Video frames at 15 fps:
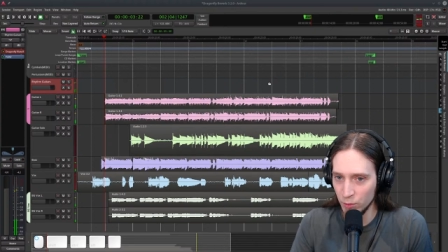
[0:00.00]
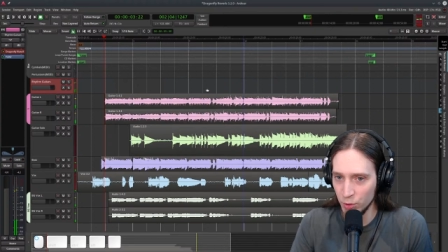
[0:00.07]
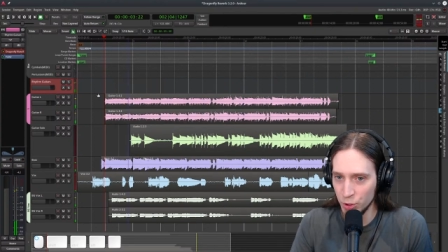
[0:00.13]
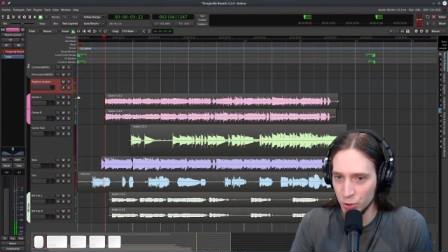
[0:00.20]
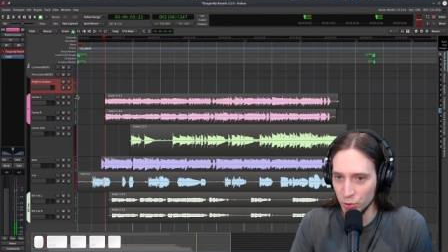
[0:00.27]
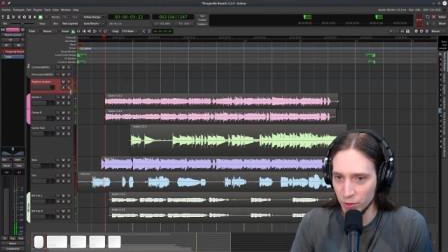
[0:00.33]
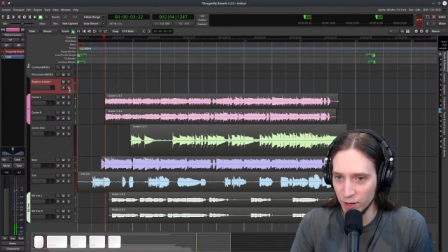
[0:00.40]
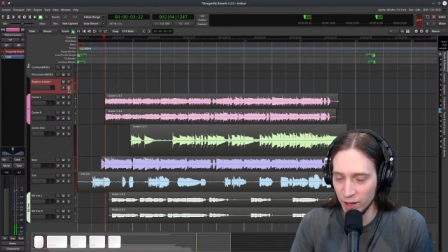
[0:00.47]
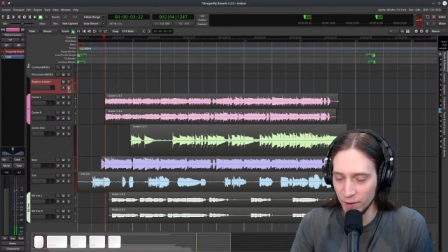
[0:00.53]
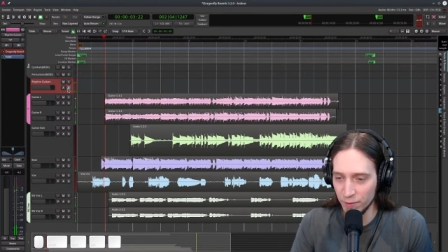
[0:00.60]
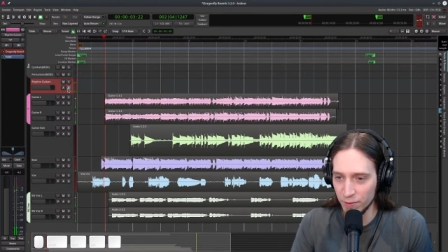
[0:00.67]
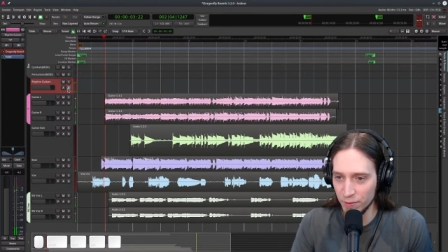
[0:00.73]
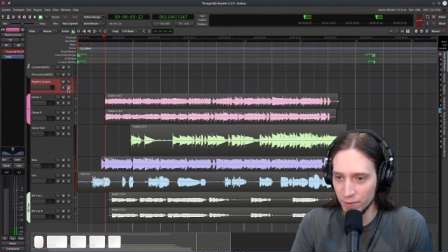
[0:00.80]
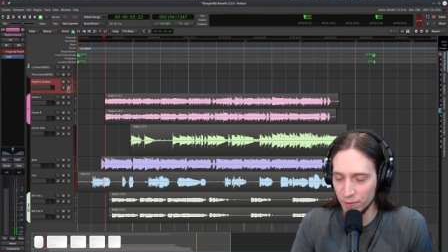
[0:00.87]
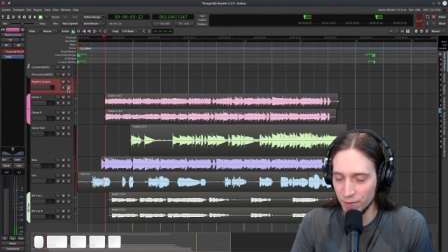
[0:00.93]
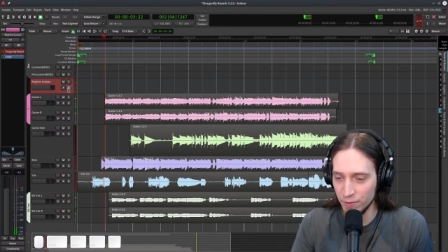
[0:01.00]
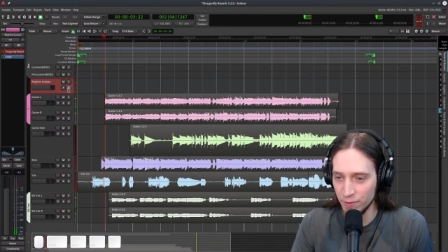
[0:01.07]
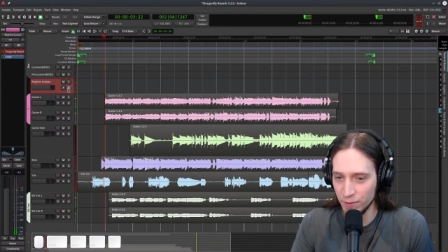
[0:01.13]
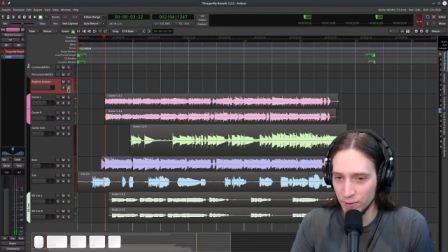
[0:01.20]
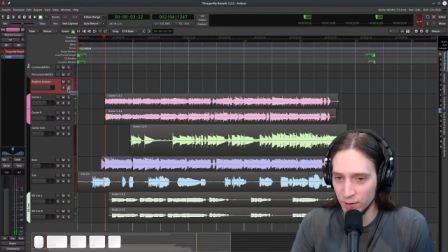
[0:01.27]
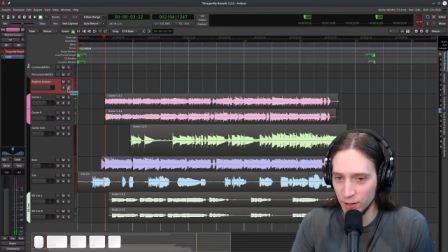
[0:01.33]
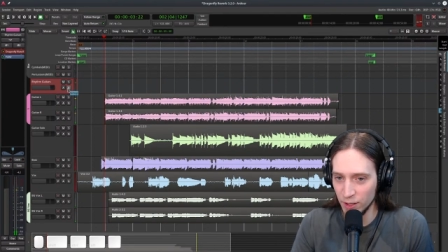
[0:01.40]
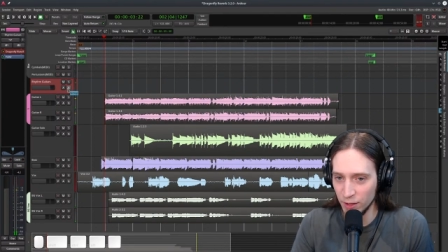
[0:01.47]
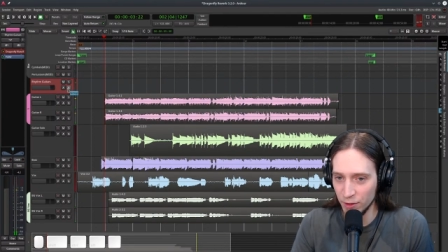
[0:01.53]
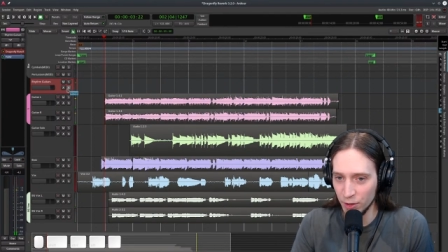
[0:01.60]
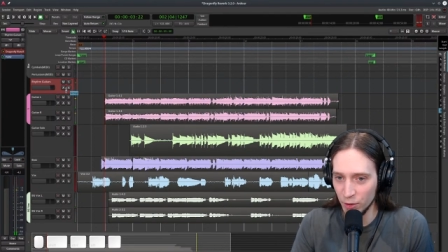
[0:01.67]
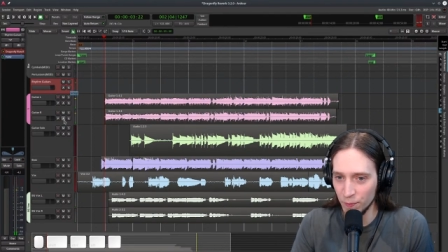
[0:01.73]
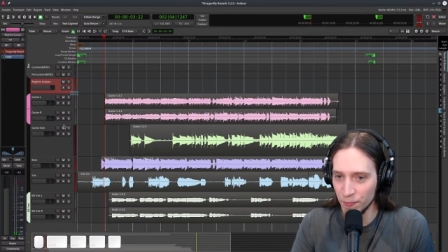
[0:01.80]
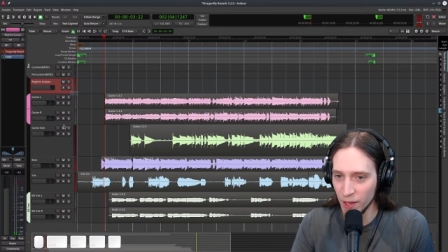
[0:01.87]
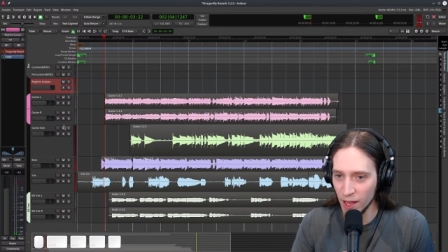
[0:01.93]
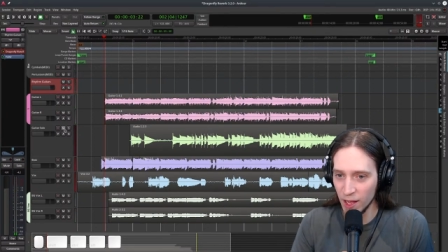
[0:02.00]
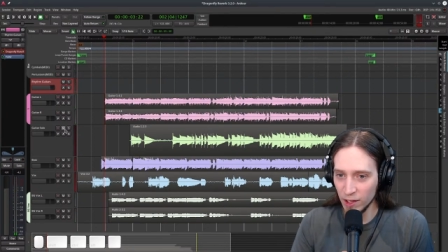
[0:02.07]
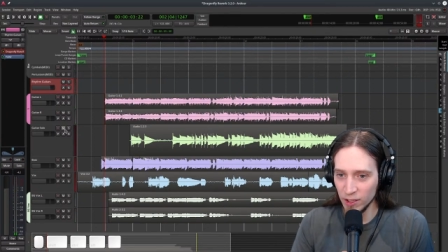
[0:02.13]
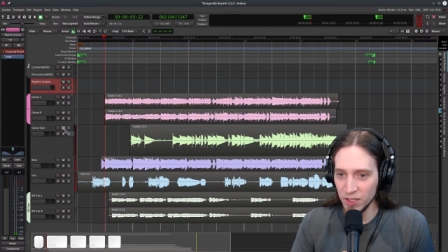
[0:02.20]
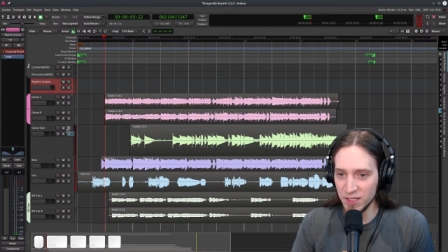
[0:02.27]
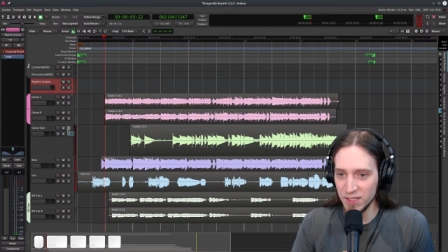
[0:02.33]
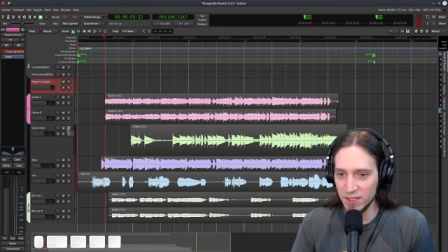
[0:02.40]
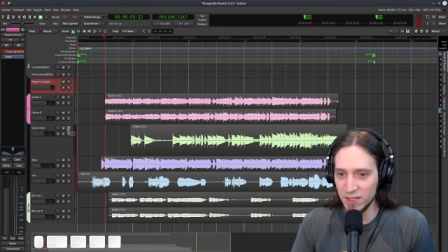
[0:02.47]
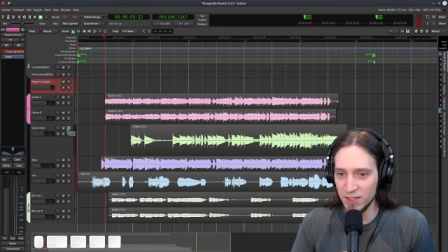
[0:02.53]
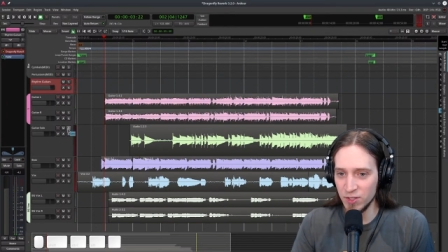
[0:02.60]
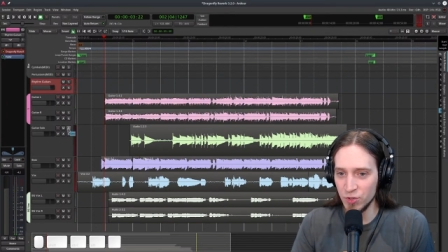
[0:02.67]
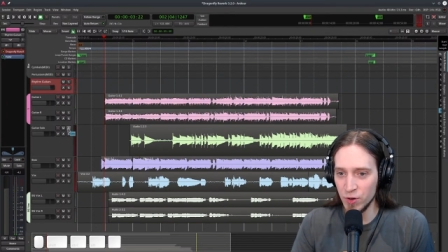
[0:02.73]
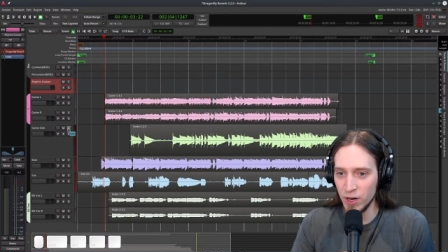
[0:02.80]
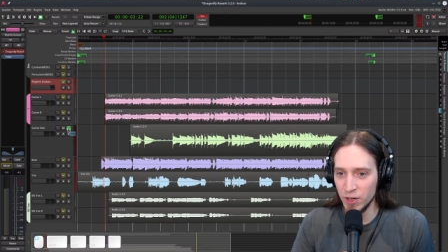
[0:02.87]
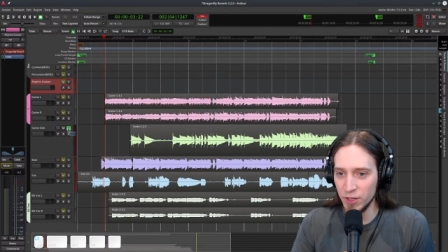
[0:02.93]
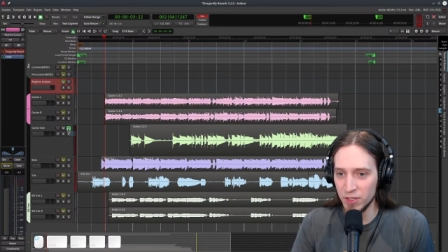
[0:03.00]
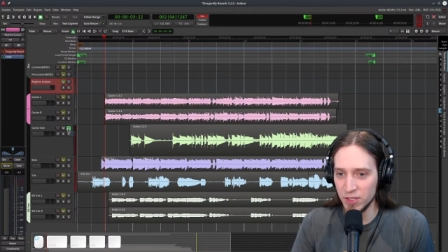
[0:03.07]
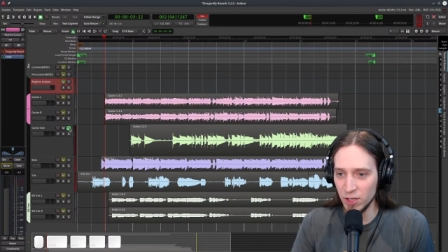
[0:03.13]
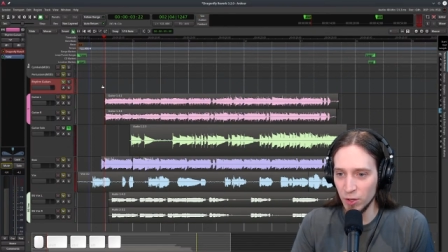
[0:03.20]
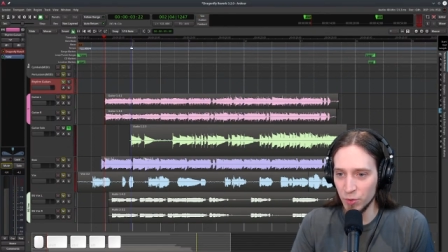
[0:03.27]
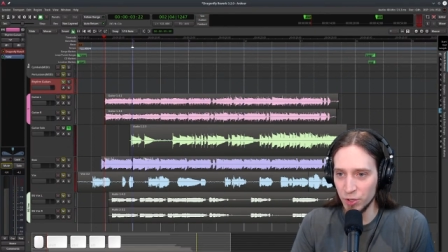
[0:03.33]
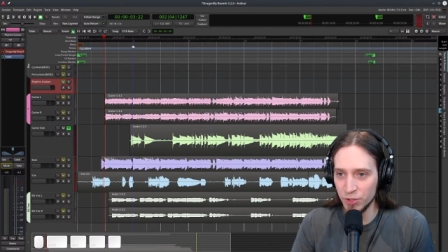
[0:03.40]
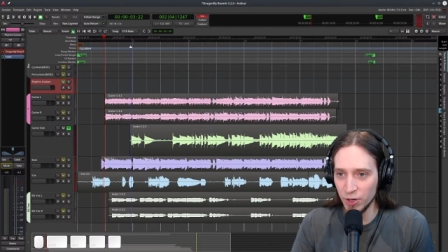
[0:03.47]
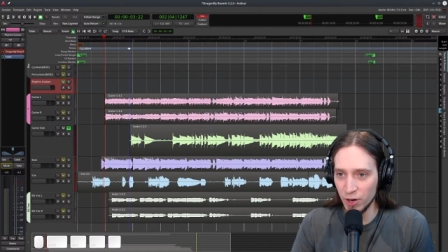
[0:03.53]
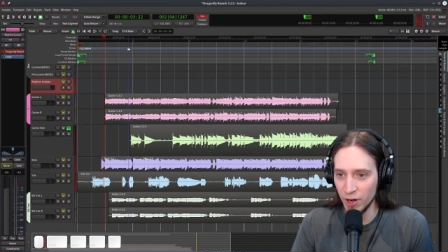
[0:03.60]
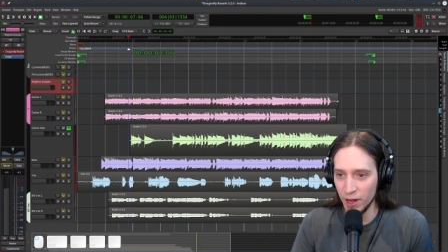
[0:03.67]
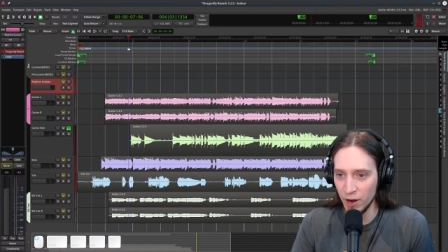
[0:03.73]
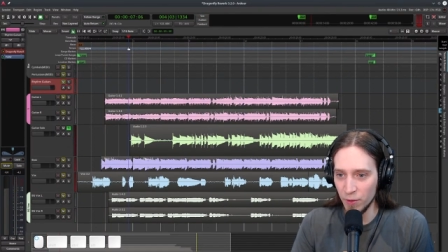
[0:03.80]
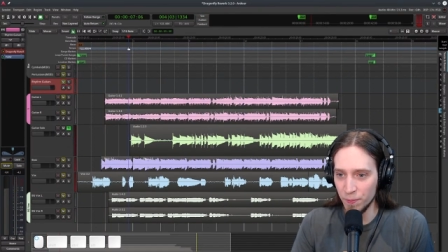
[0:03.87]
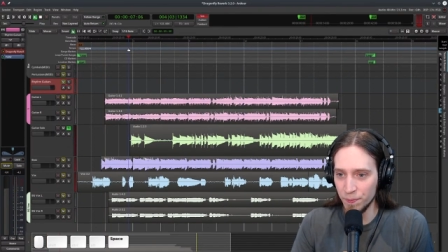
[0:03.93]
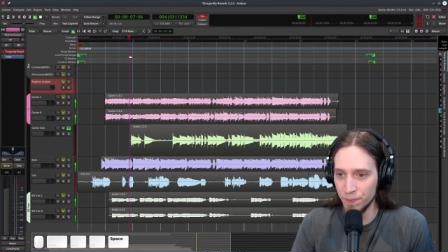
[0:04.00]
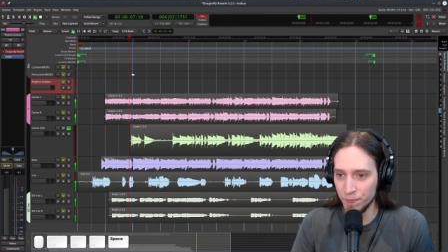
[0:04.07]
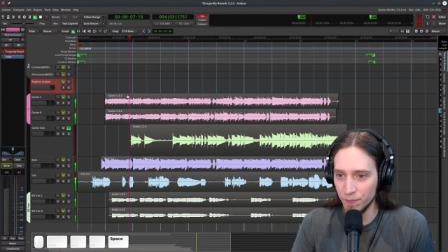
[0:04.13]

We shouldn't have. don't know. Let's try the solo guitar now.